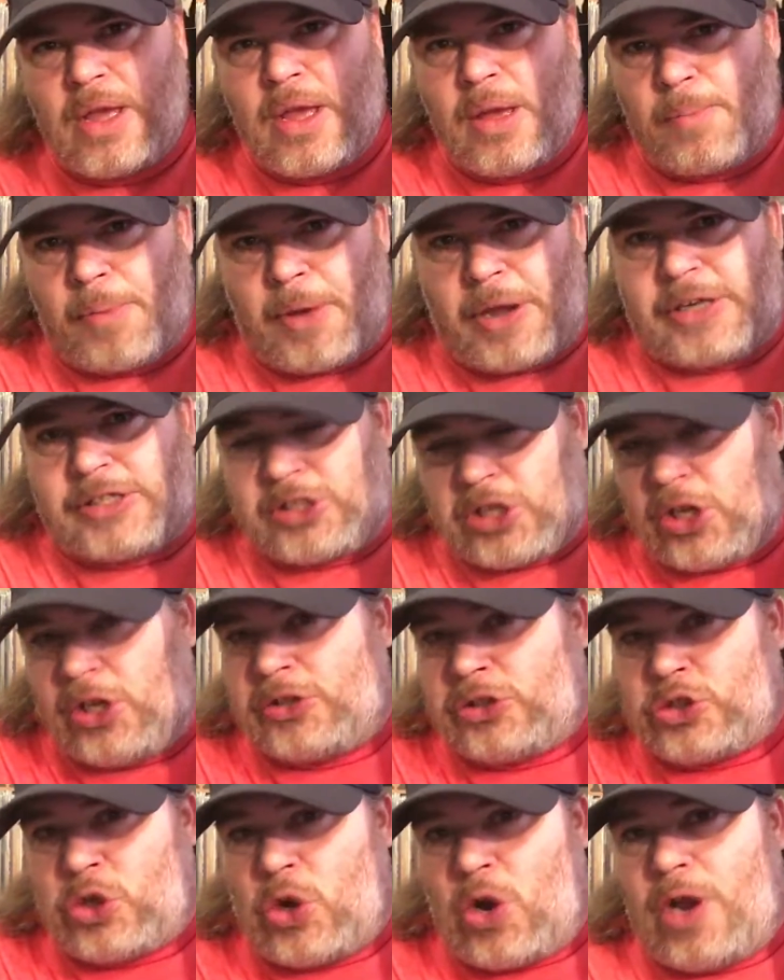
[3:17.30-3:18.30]
But it's still
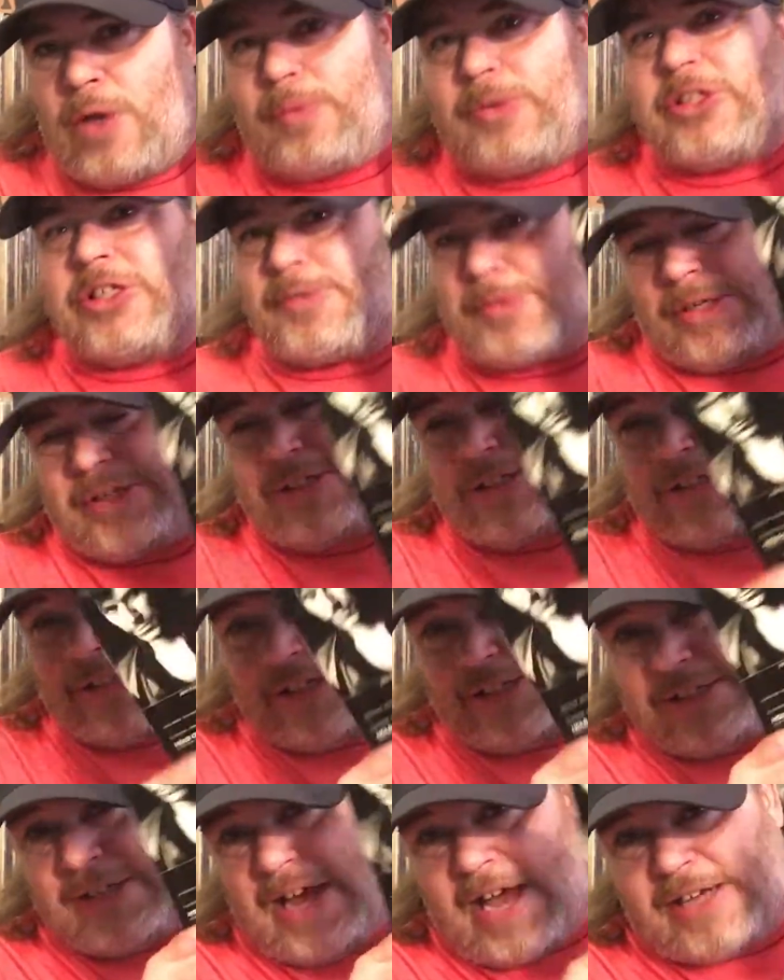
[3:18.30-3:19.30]
enjoyable just because of
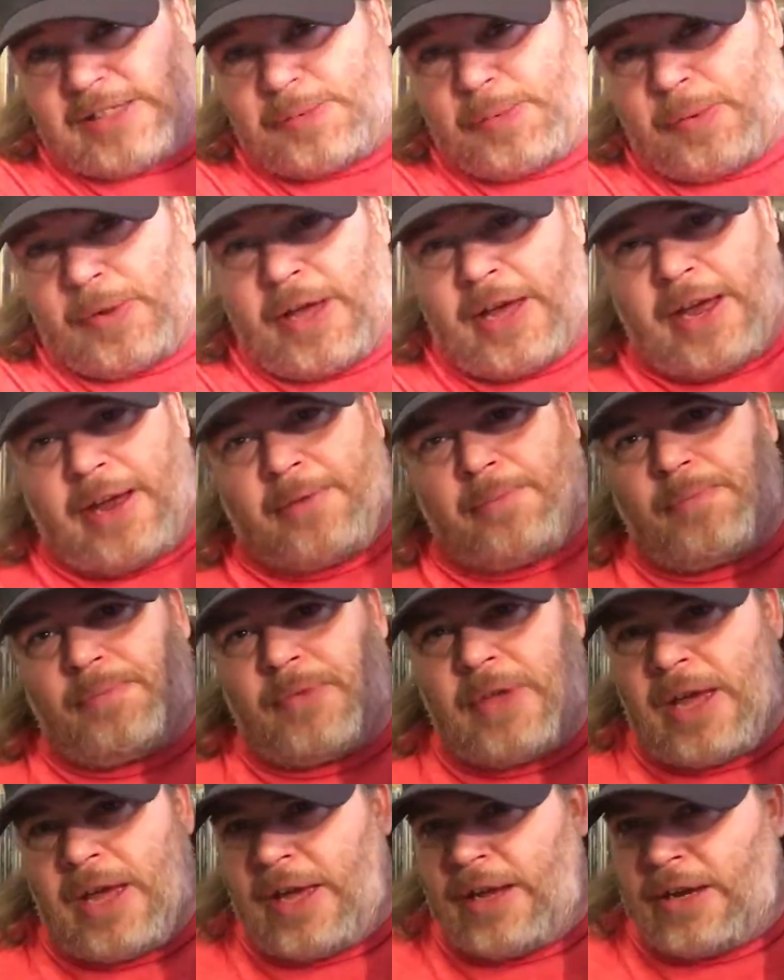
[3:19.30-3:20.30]
these guys playing.
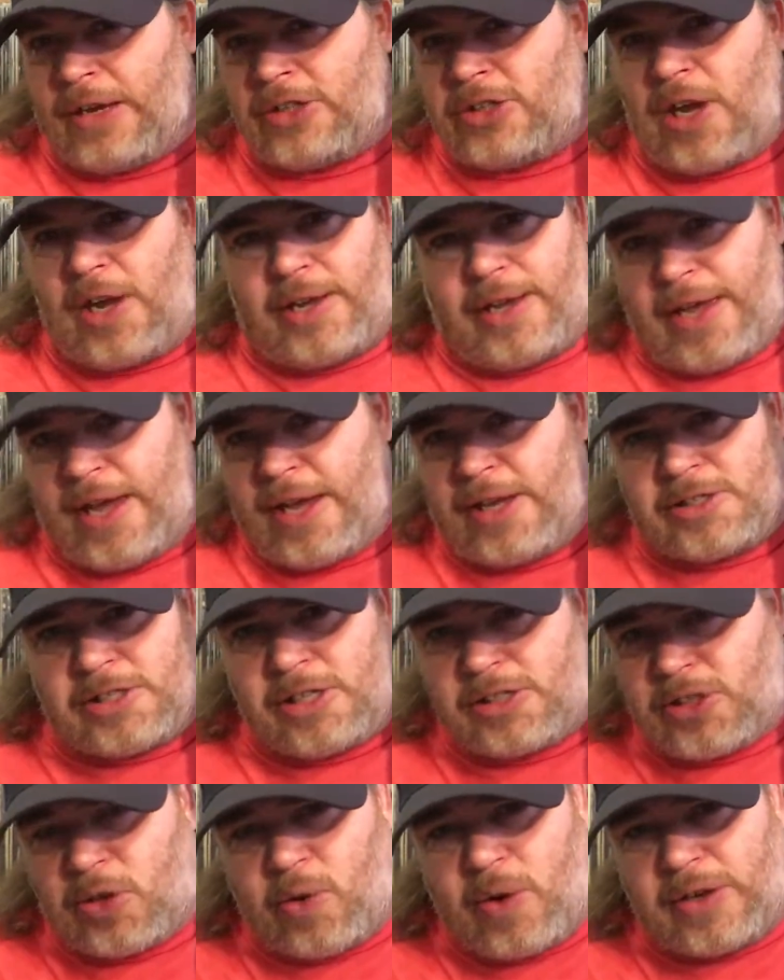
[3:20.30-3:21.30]
And John K is
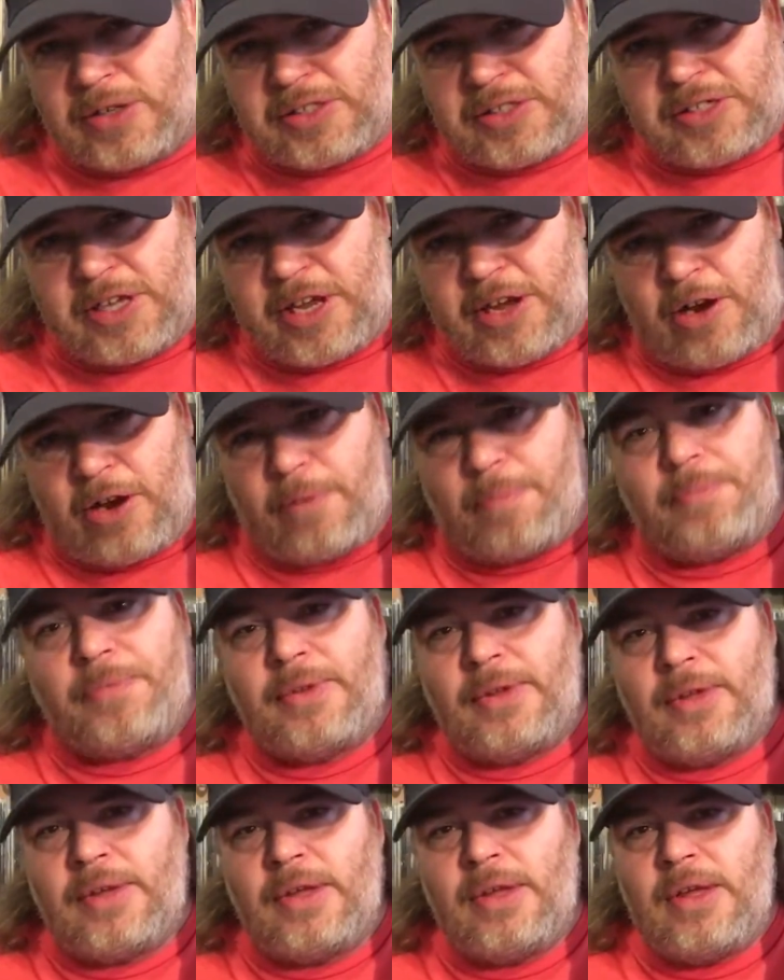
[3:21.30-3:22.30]
such a great singer.
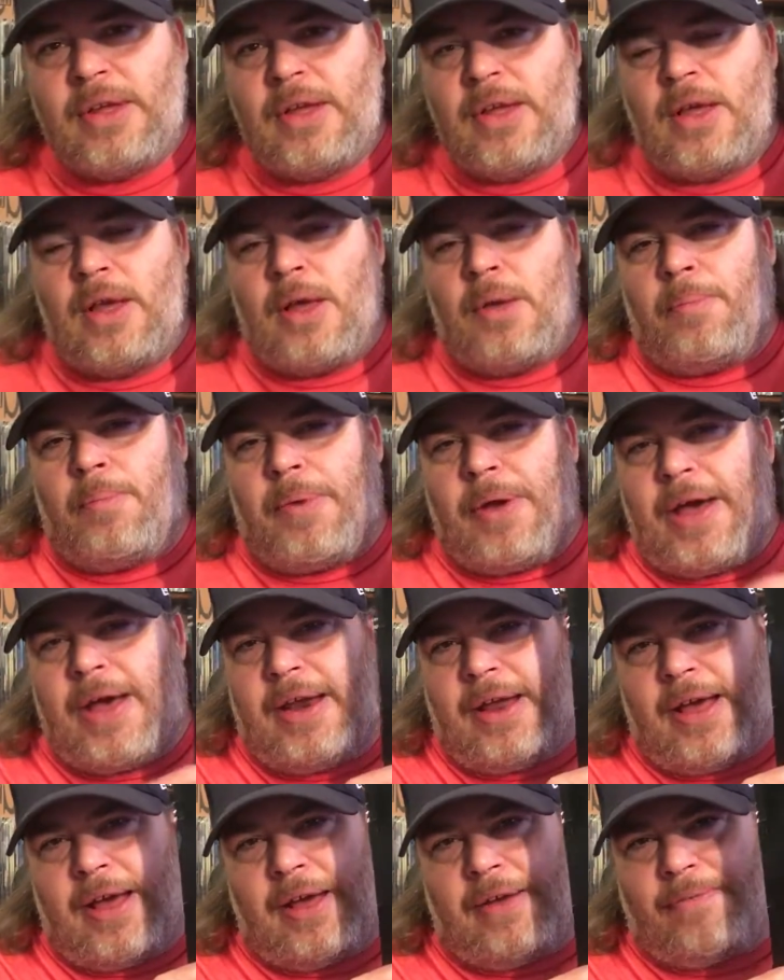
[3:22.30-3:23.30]
But
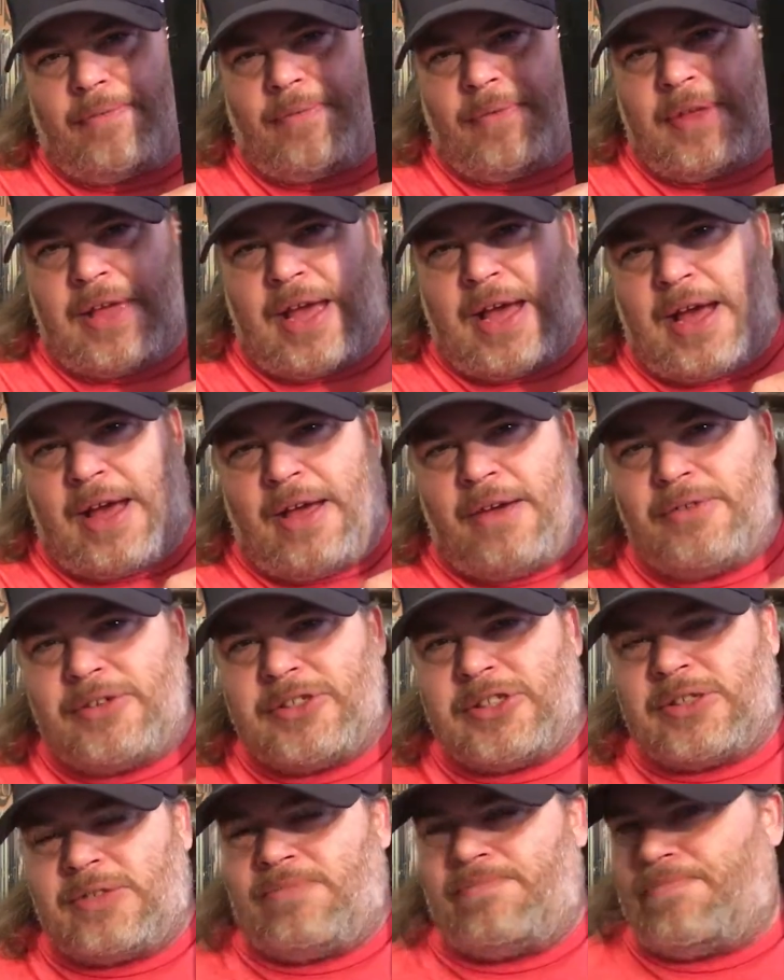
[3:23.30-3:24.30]
yeah,
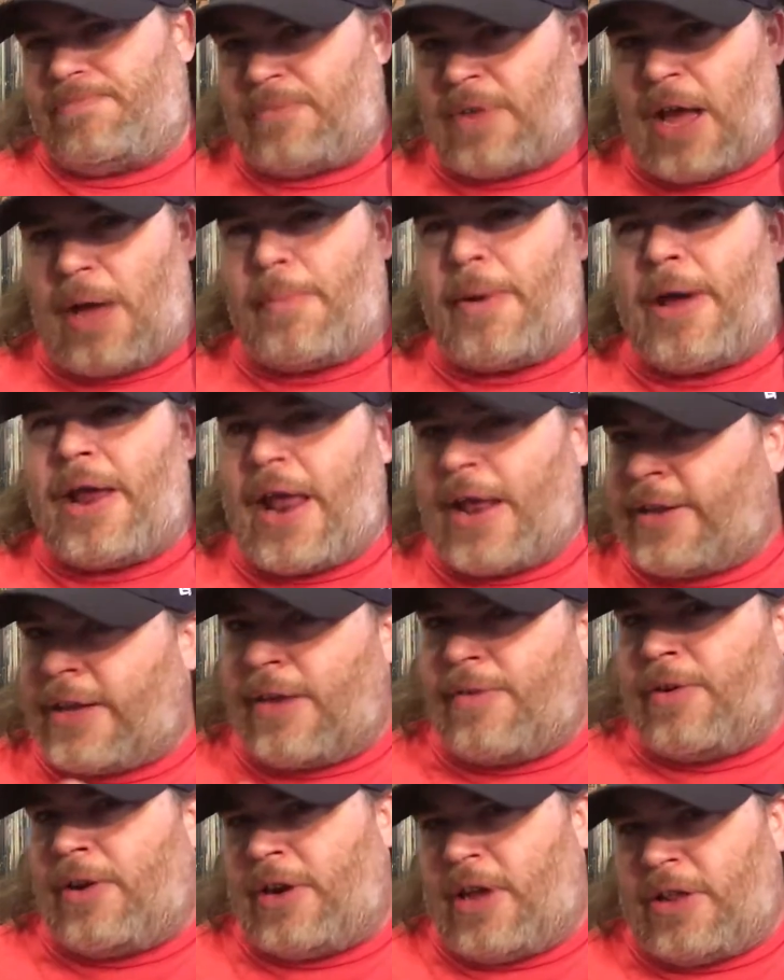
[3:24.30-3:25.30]
I might have to
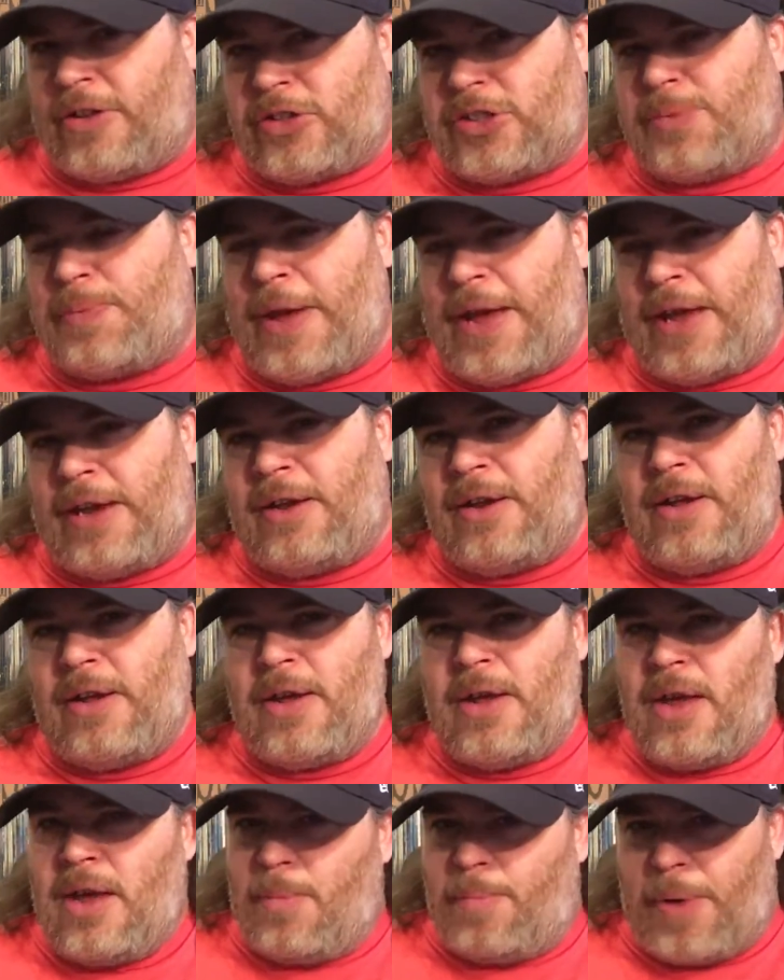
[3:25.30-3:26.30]
give it another spin.
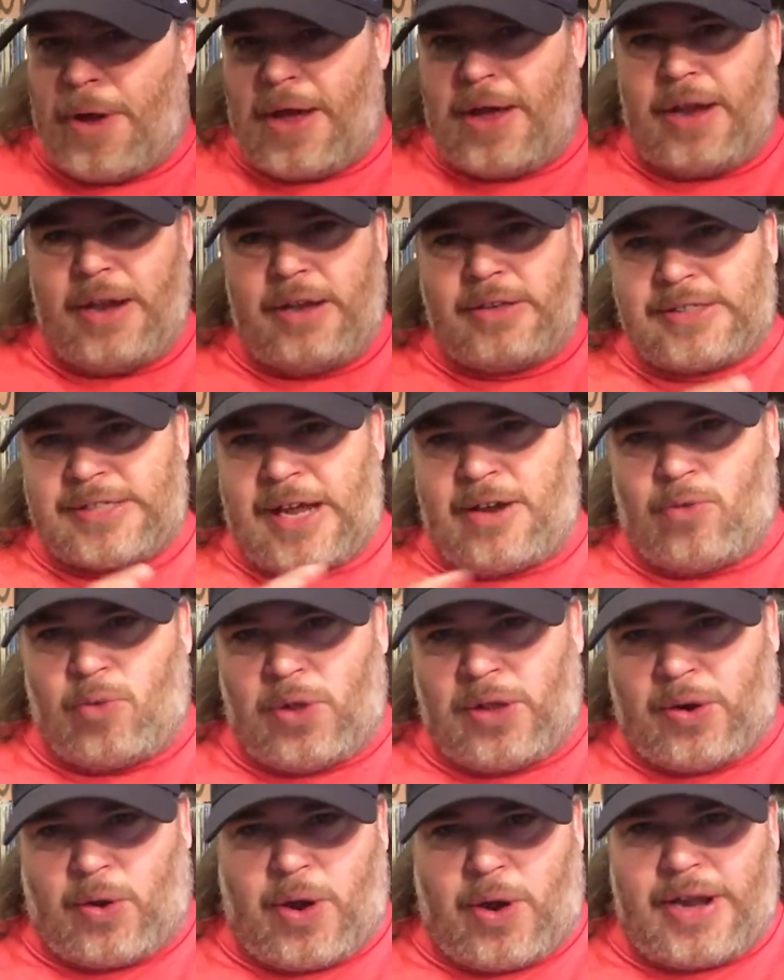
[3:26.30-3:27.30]
But it sounded
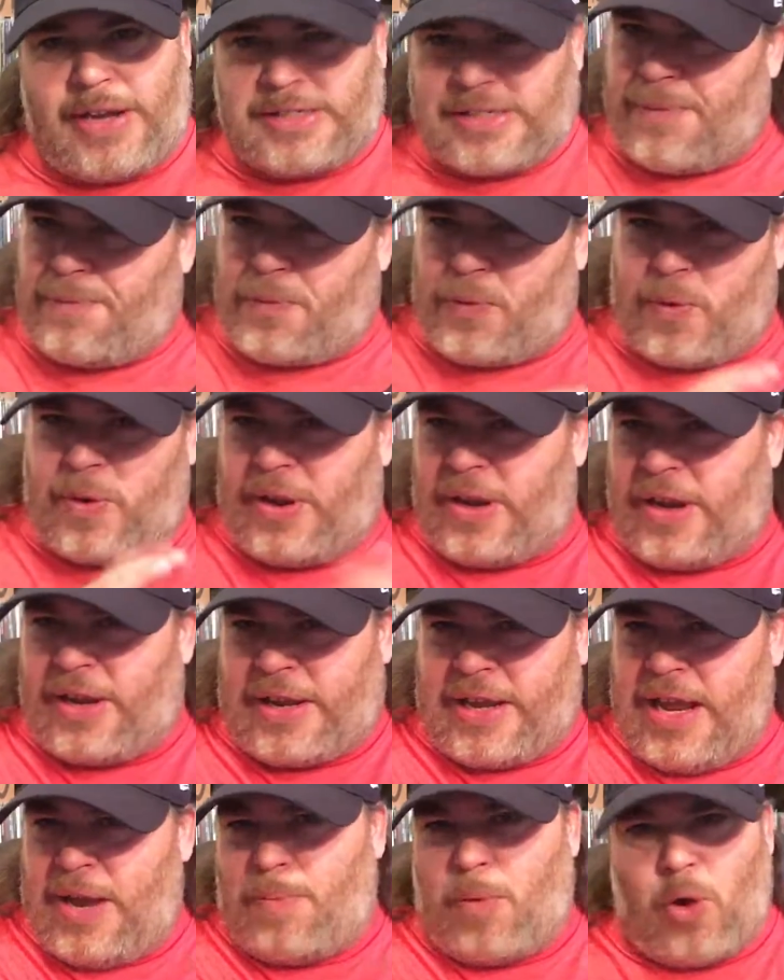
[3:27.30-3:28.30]
really great except for the
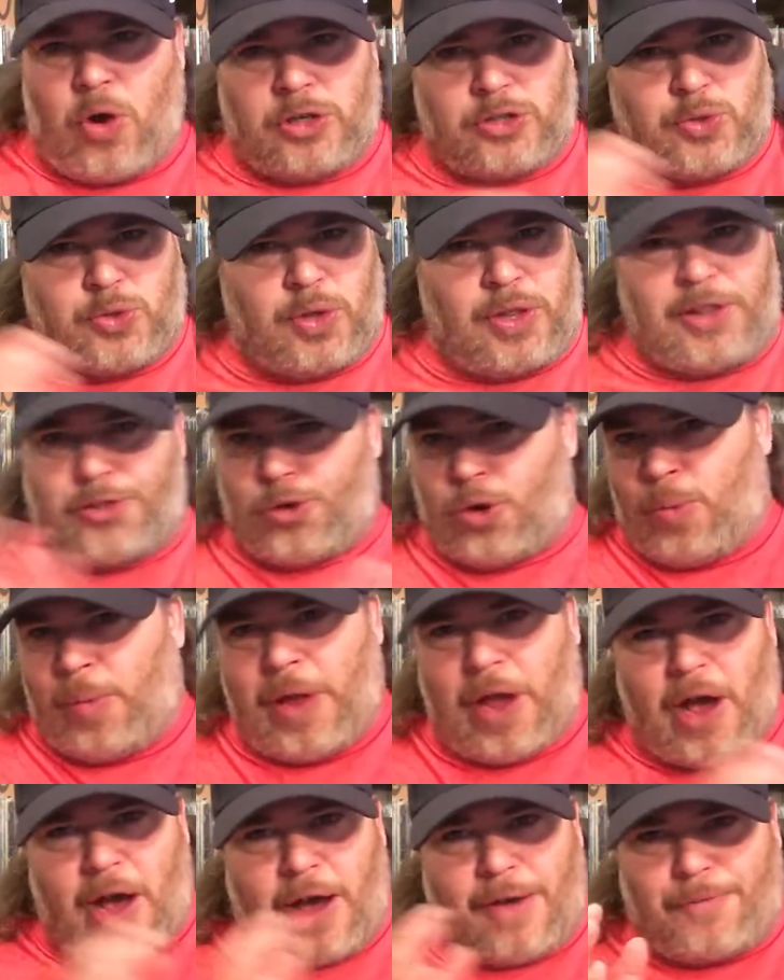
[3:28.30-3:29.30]
keyboards really threw me
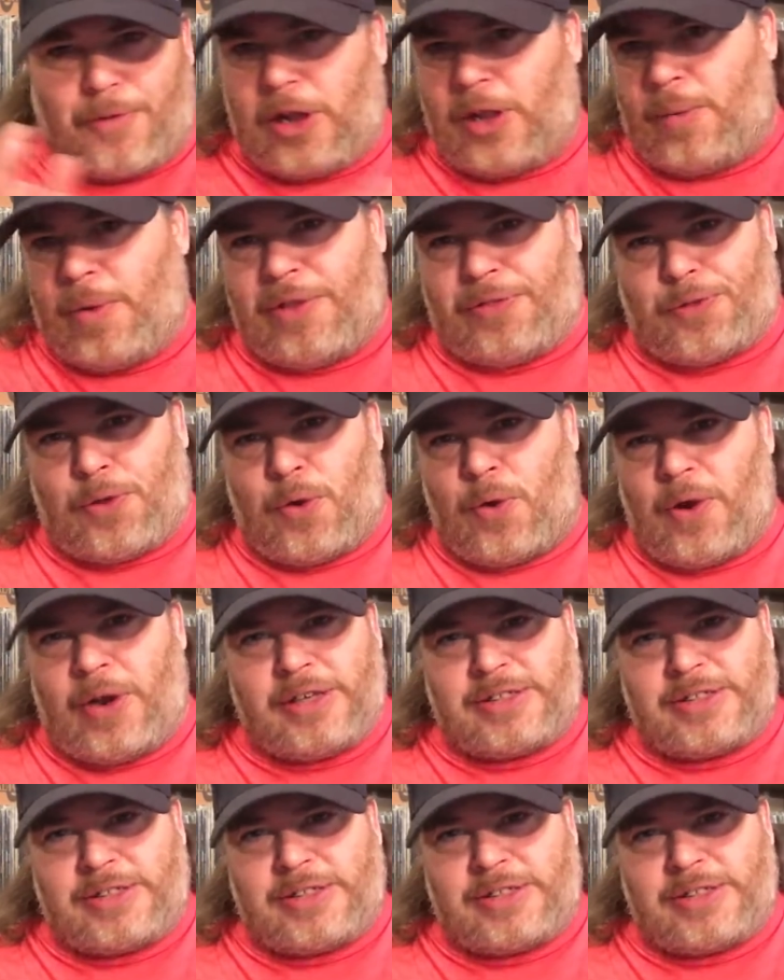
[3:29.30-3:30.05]
off all the way through it.